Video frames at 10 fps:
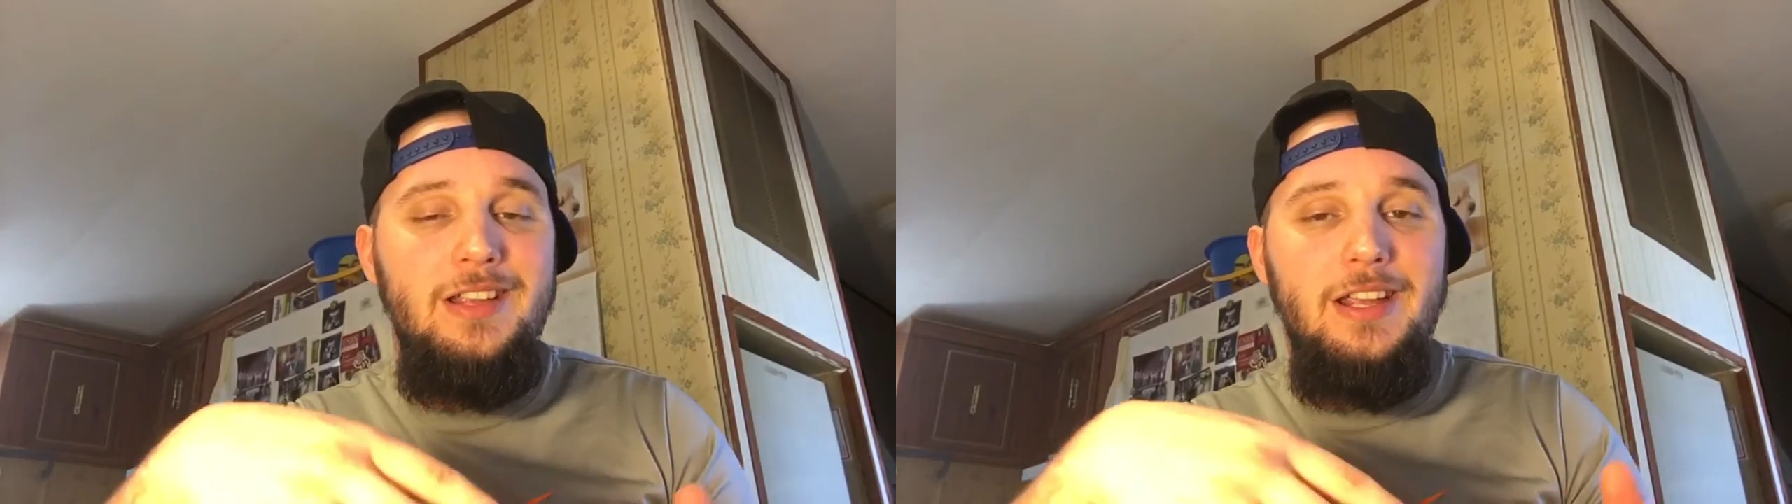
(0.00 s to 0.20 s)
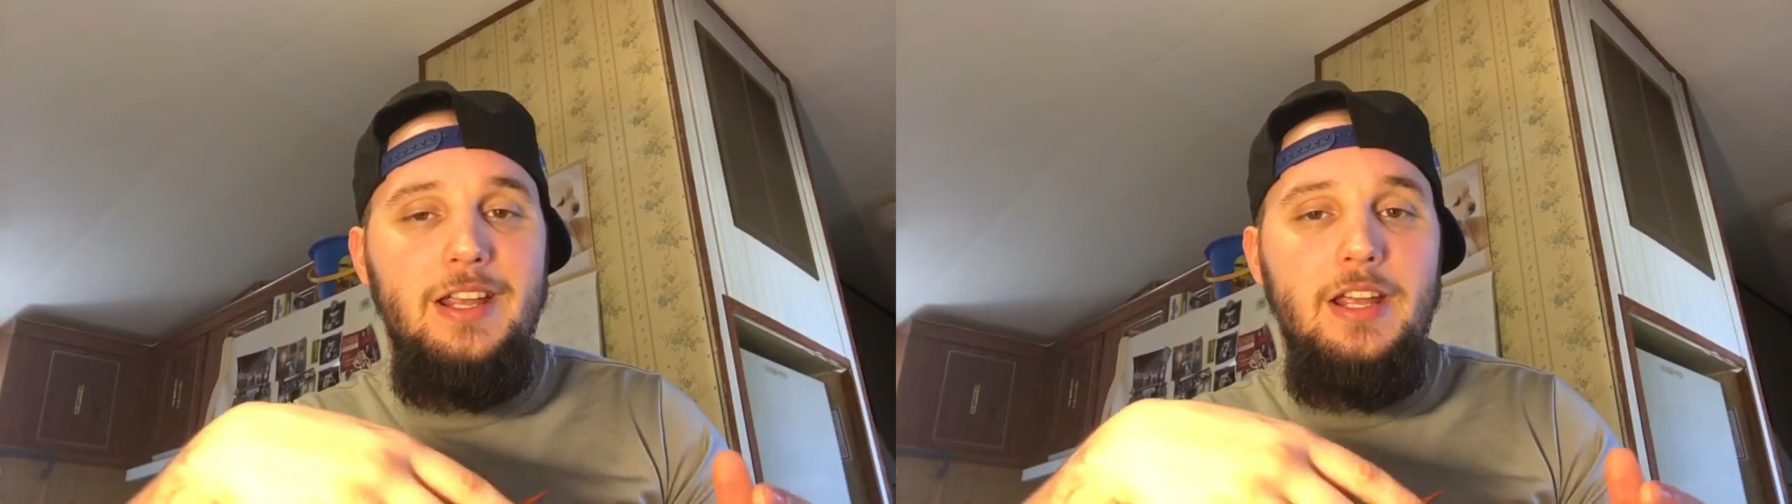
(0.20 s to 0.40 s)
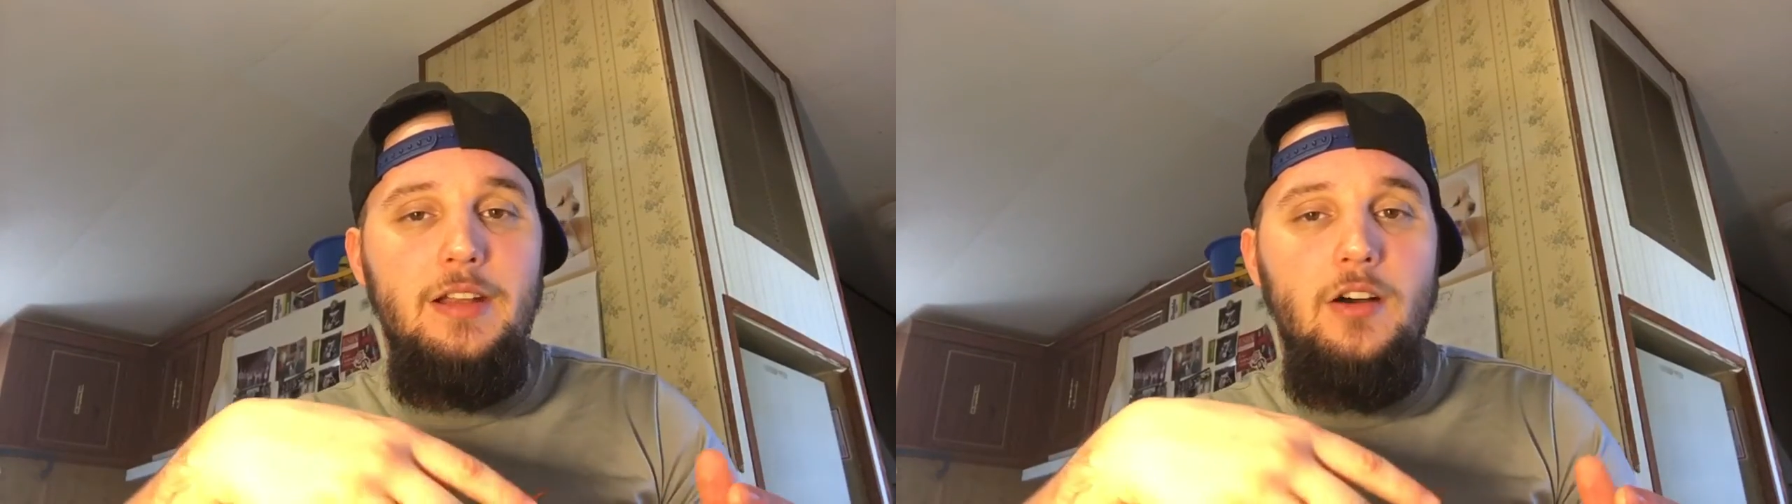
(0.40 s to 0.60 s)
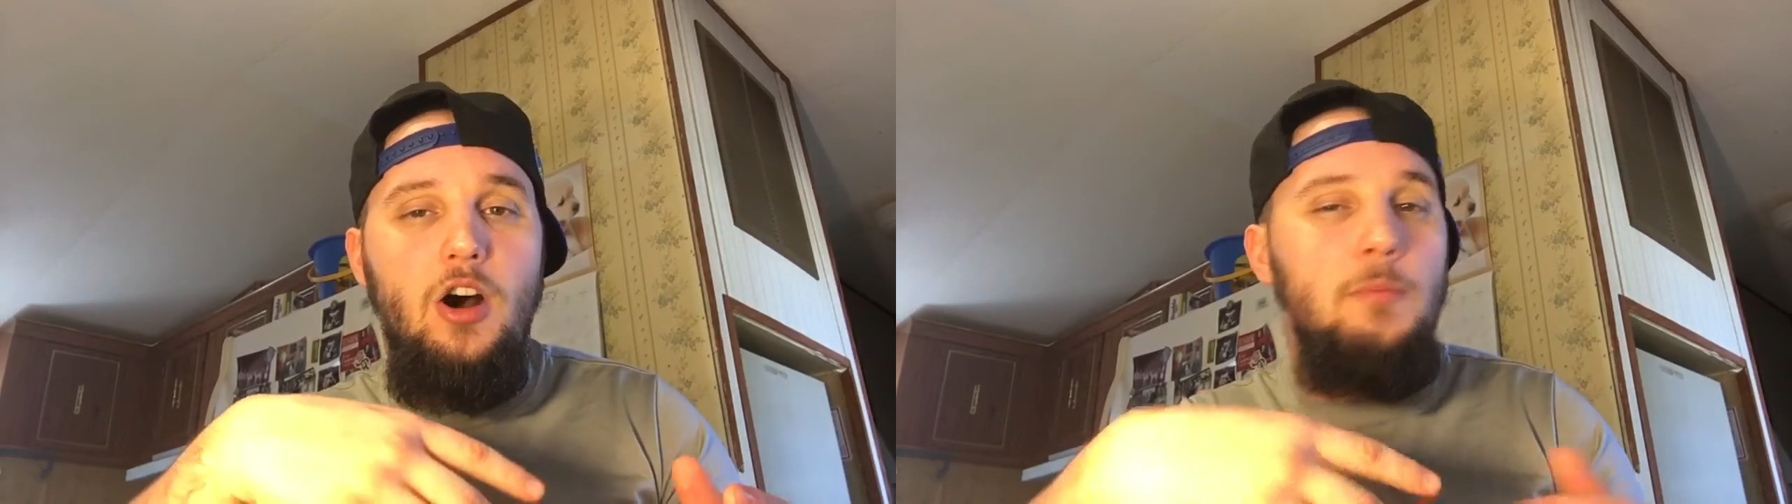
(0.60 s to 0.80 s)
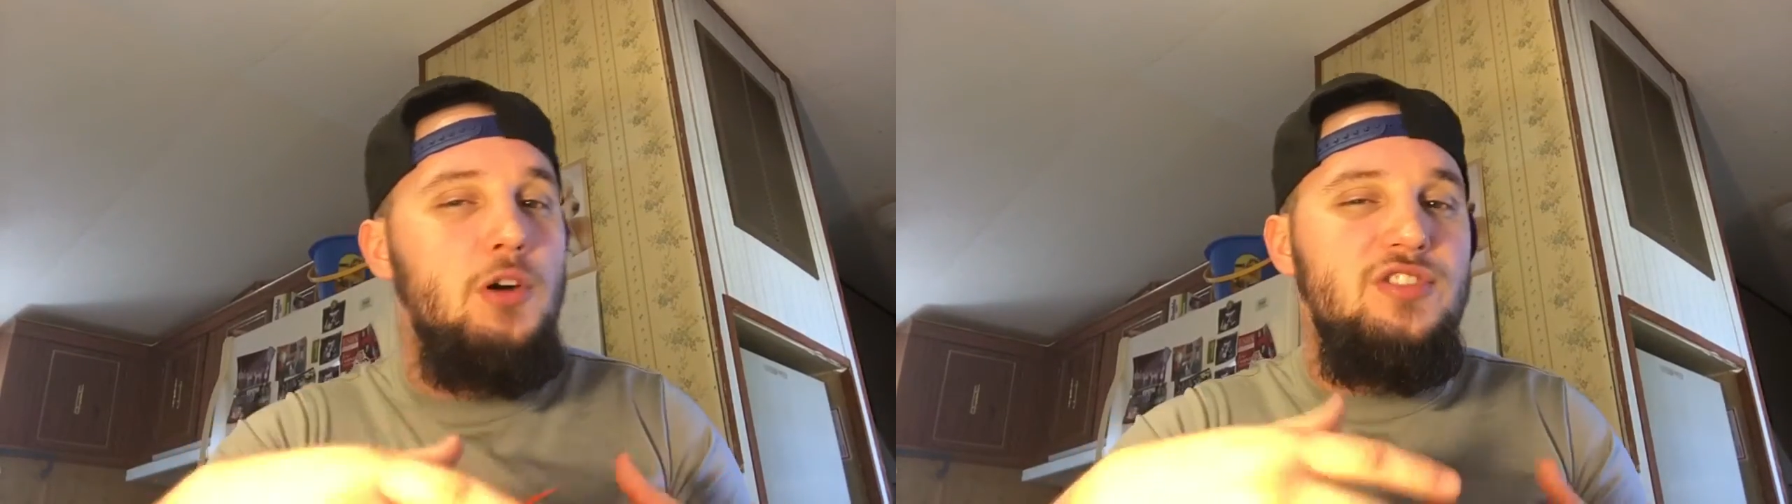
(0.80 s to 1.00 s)
and
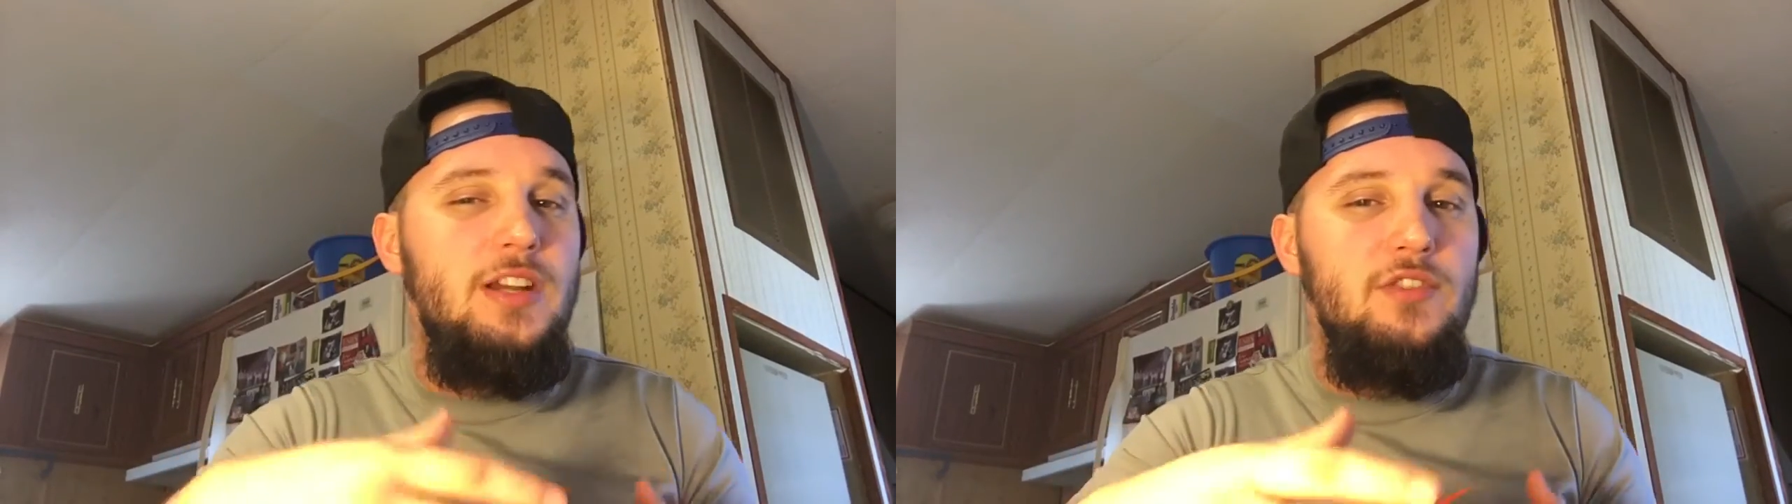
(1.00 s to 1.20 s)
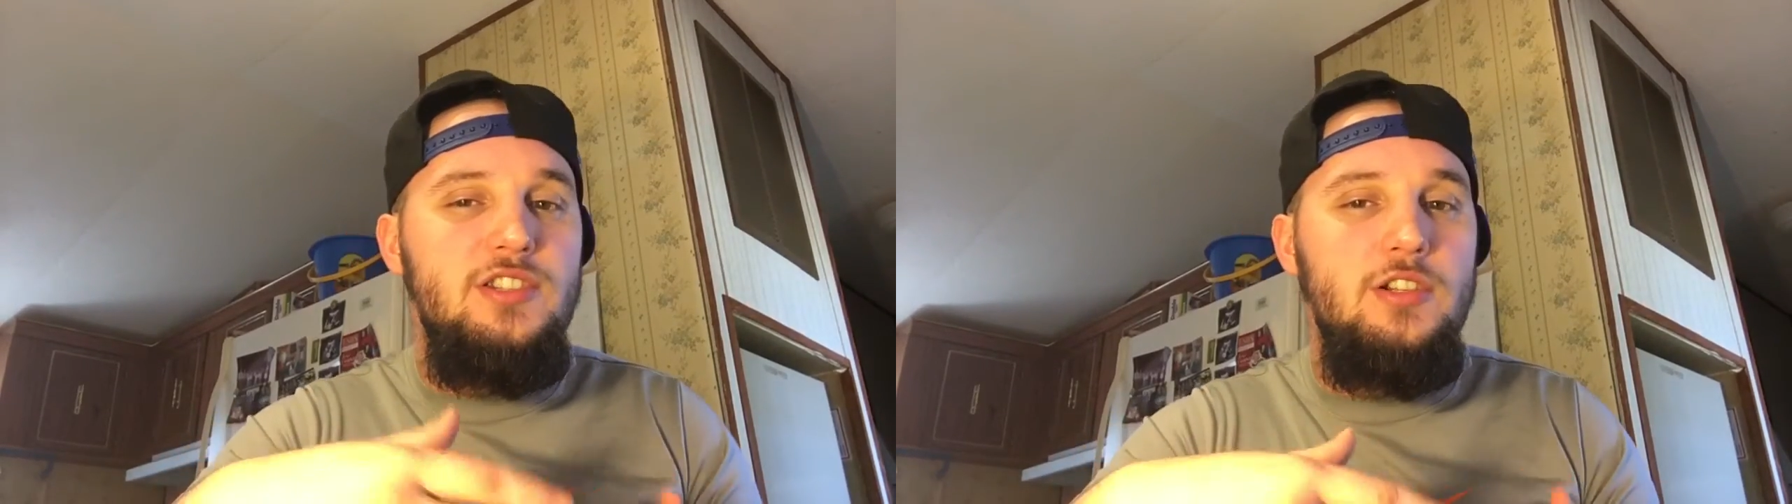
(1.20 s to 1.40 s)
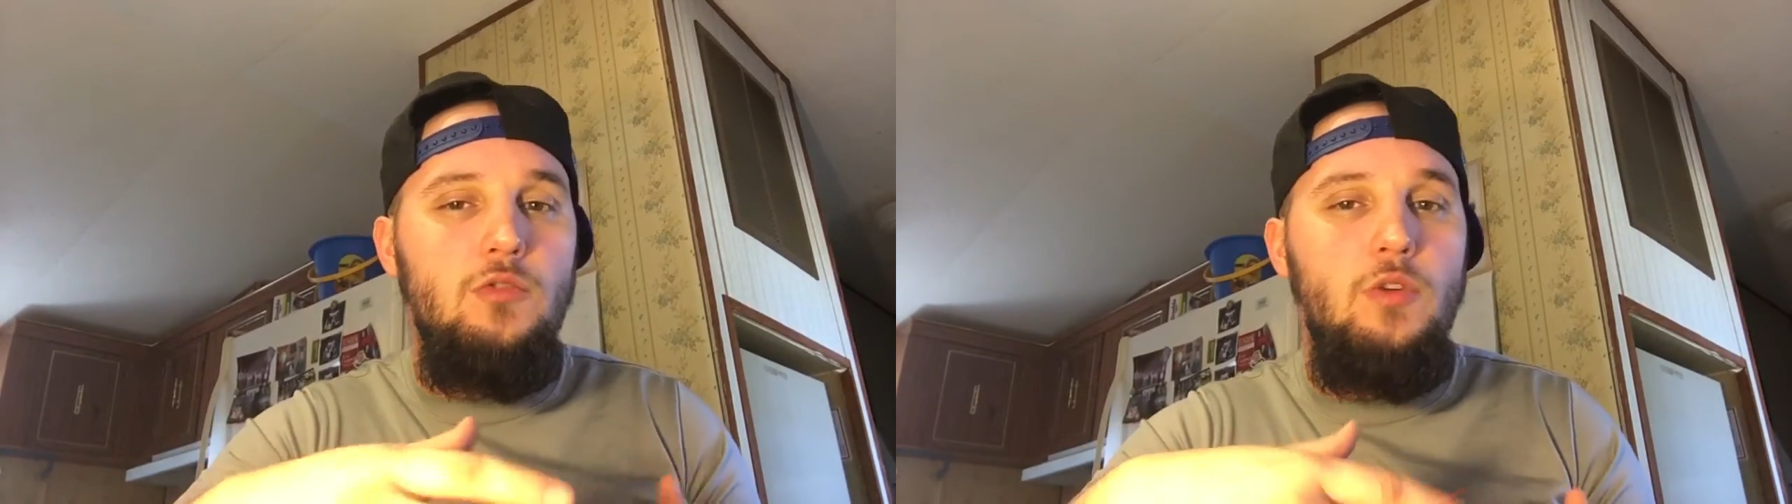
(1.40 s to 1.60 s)
almost every single